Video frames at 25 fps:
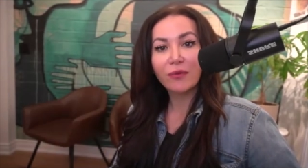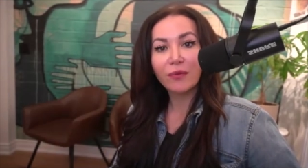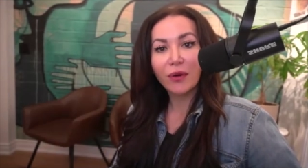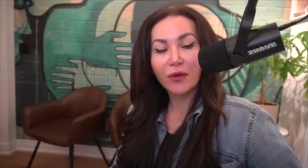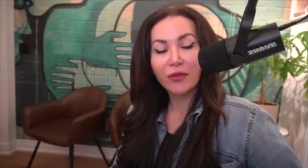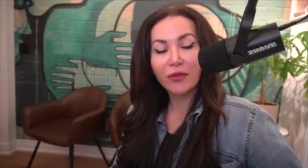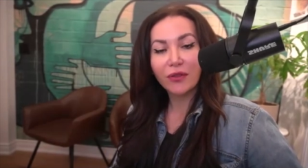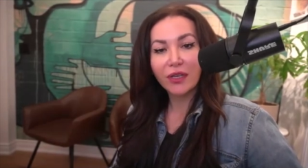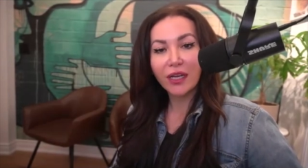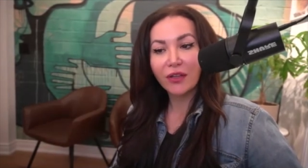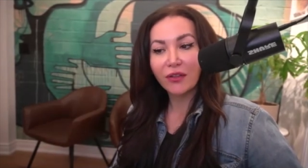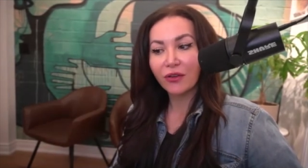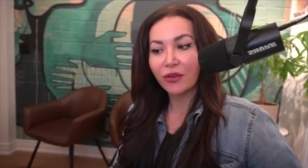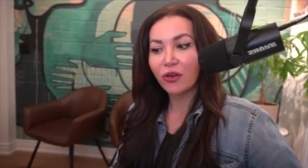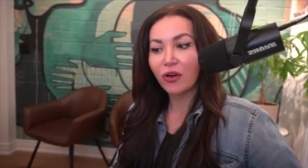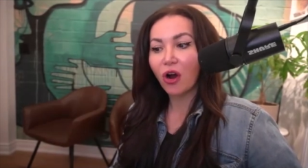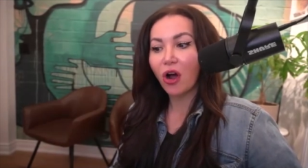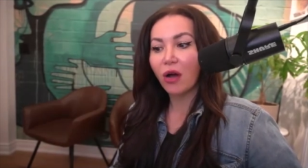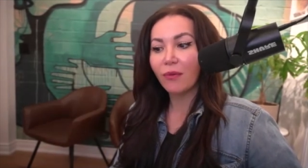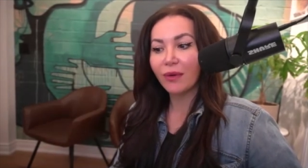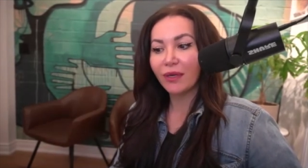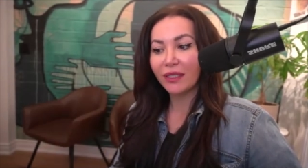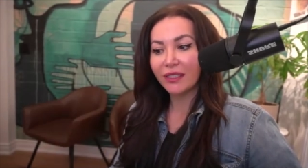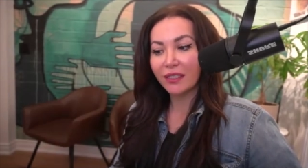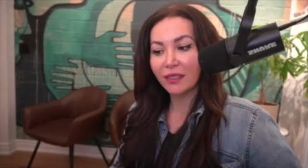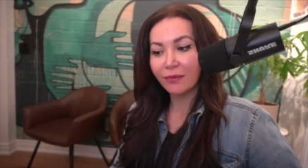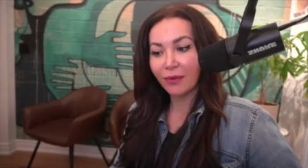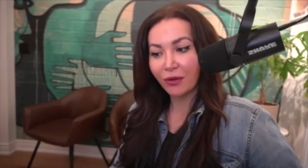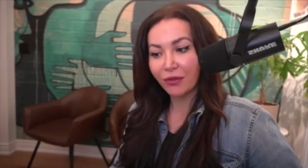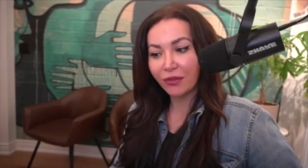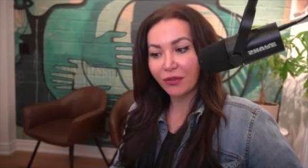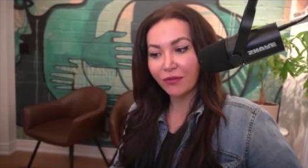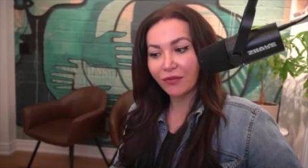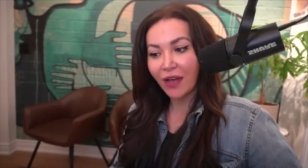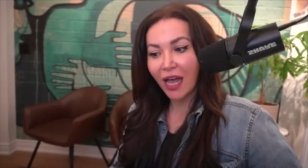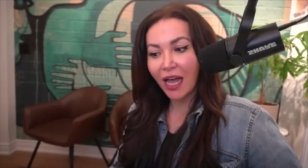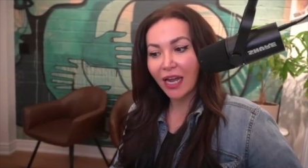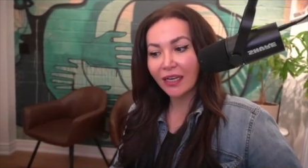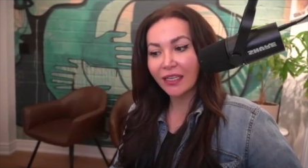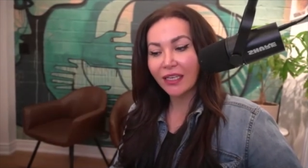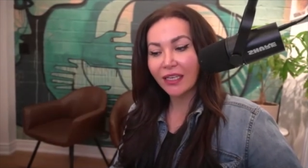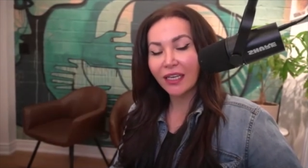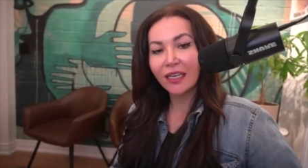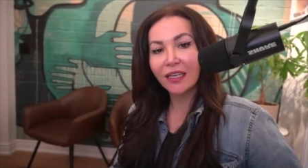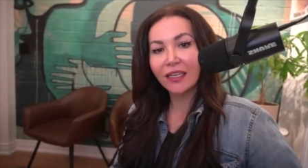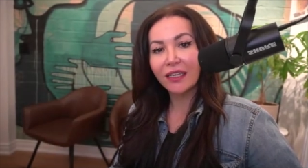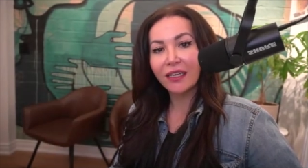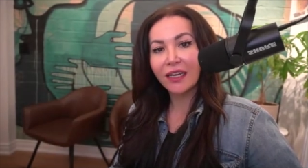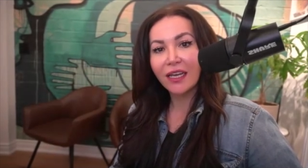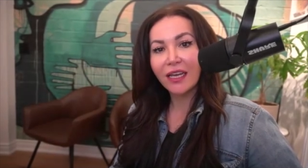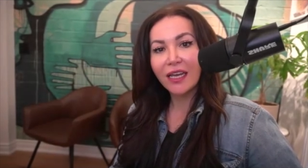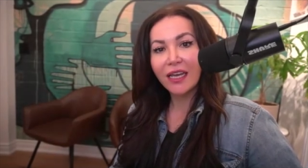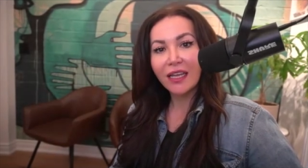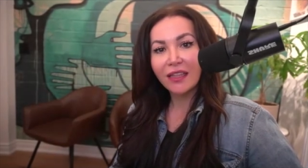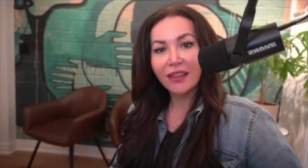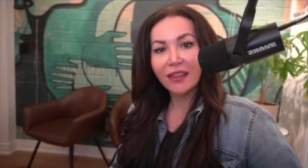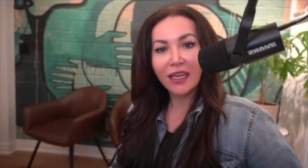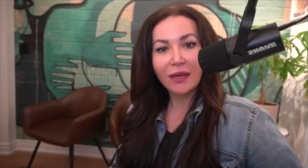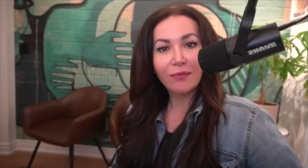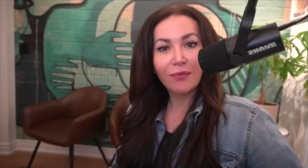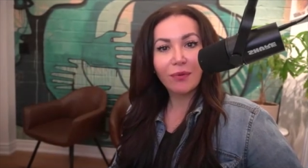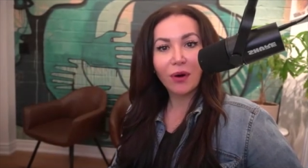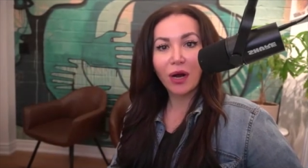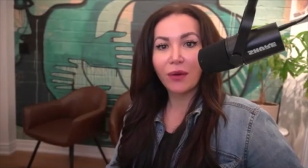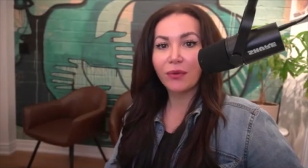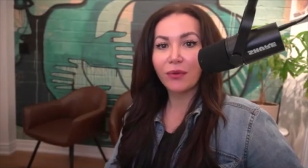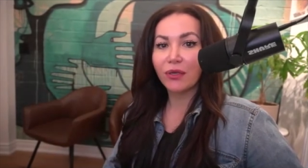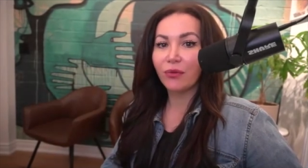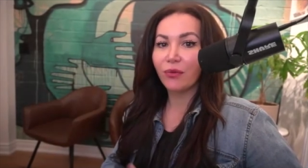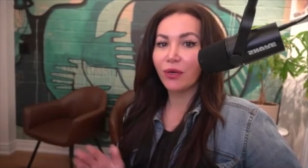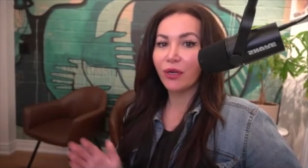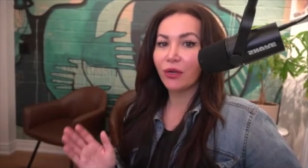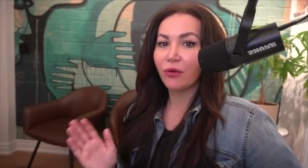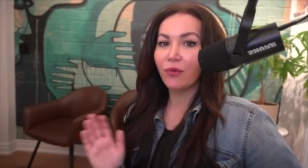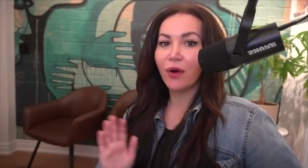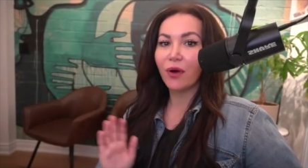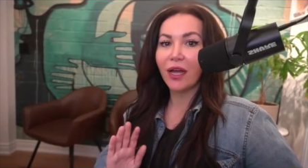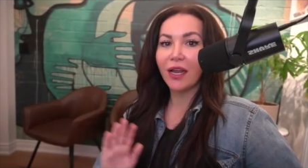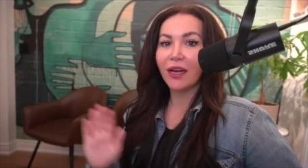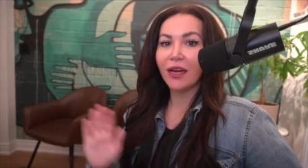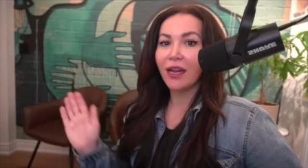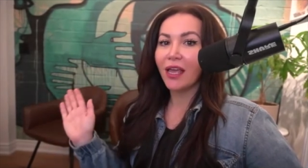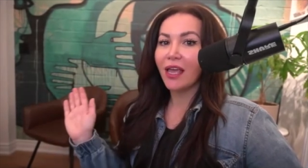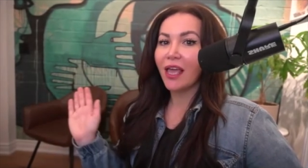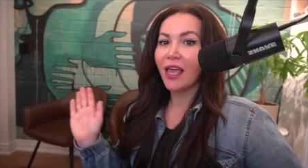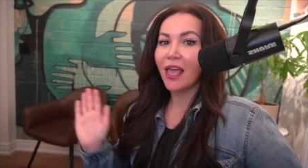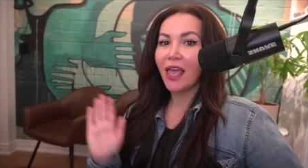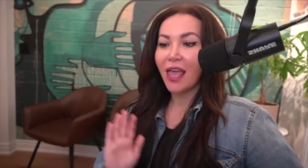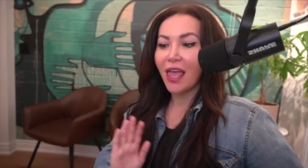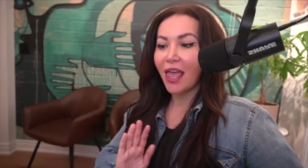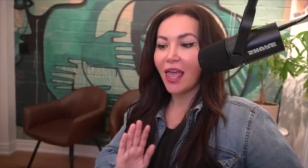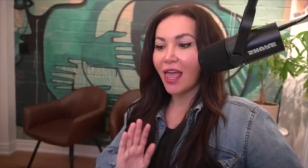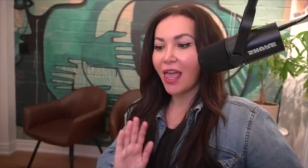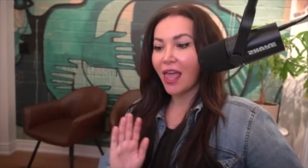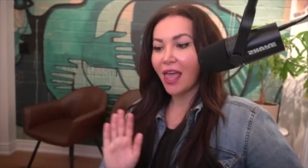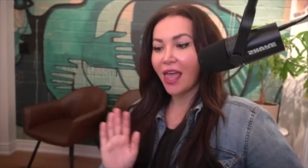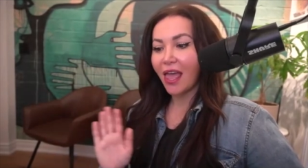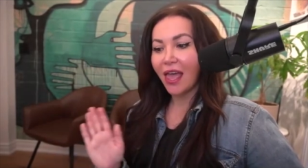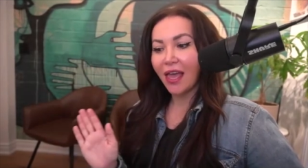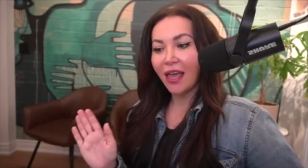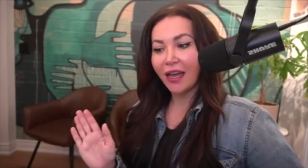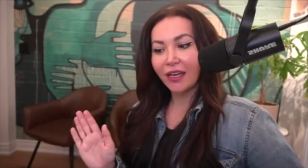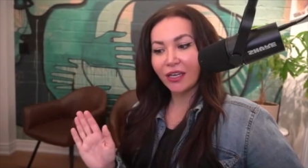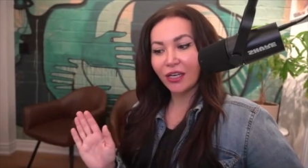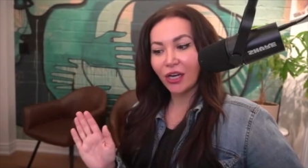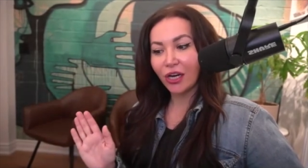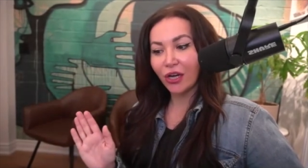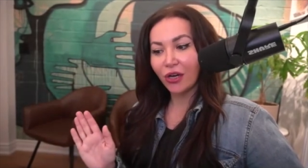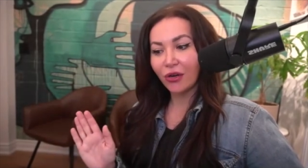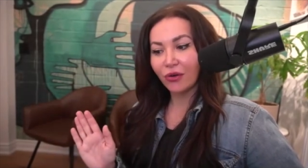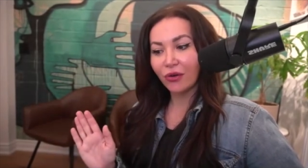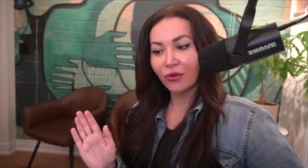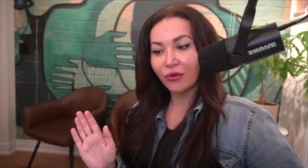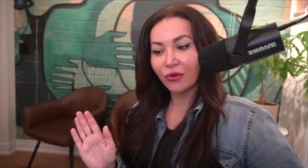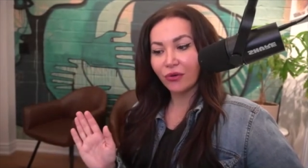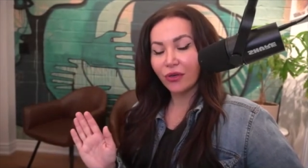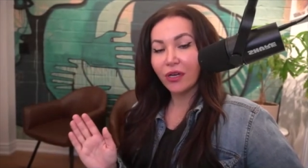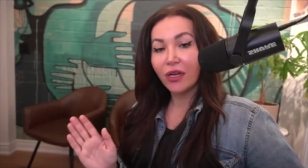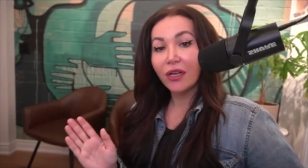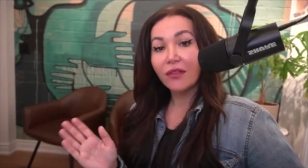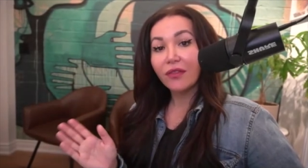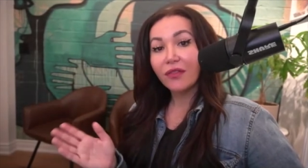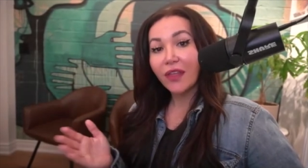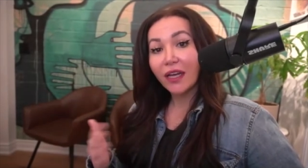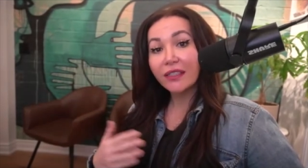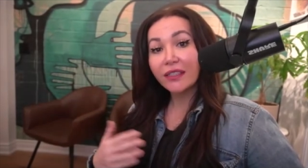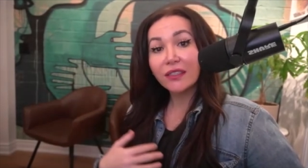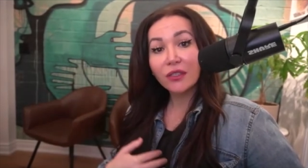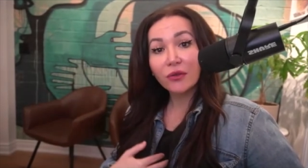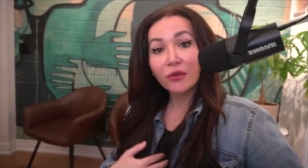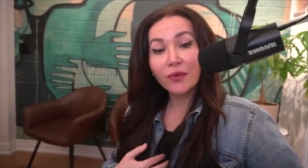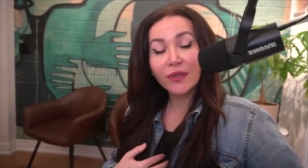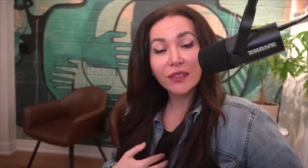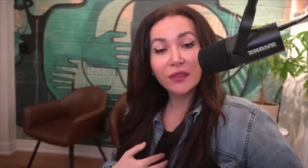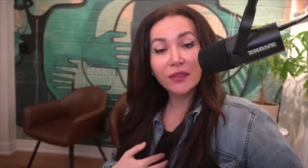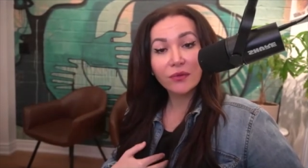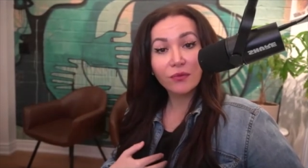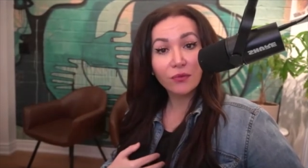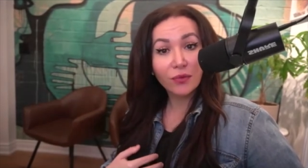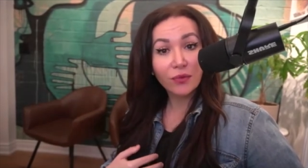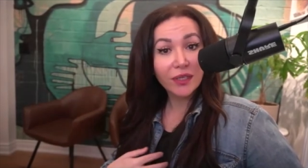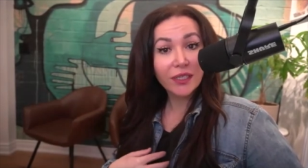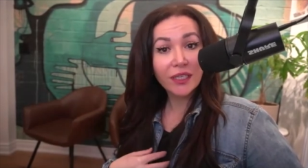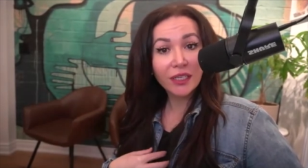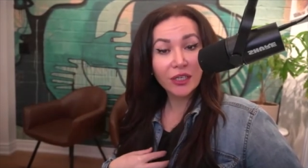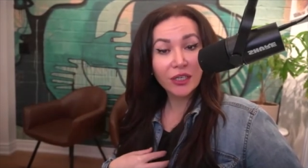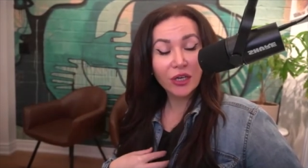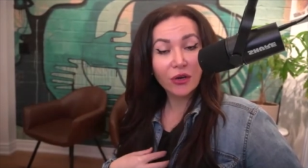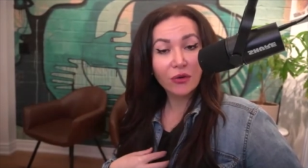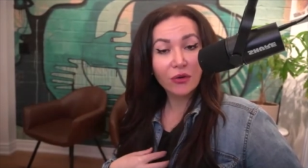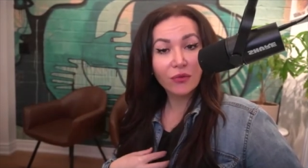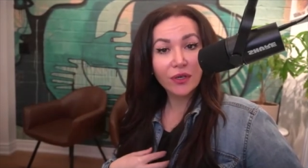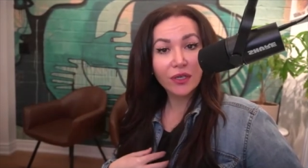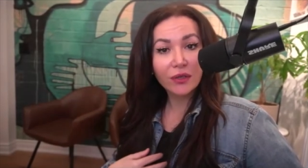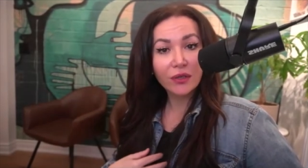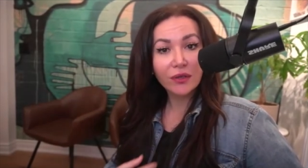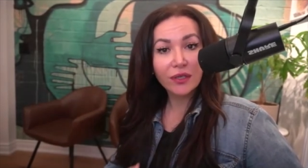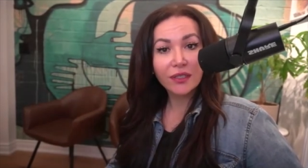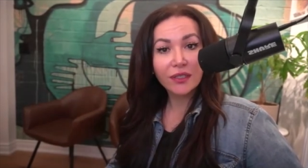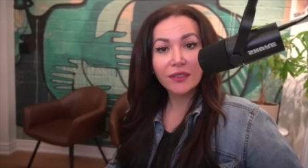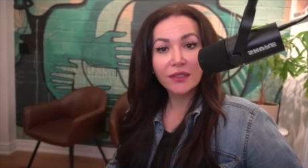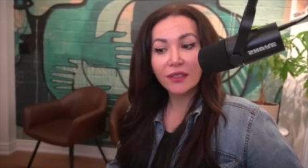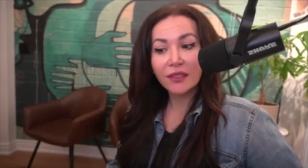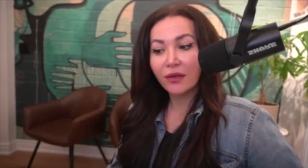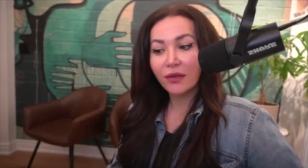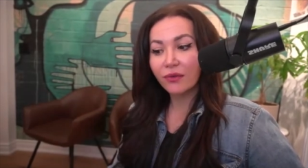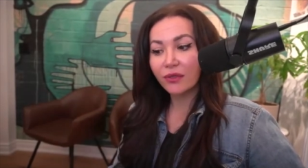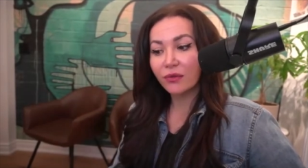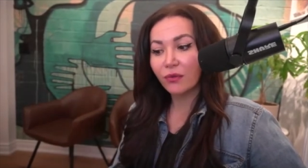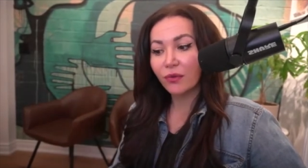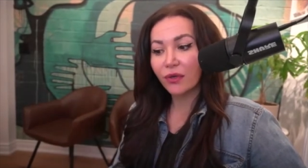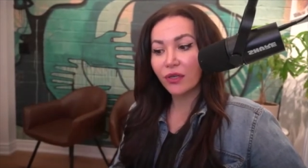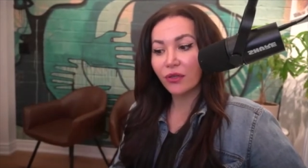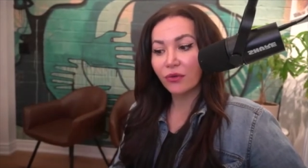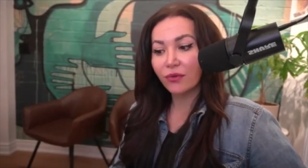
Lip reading: about the other comments about the Vatican, they probably would have went, heck no. That's the reason we didn't know what it is. And that was one of the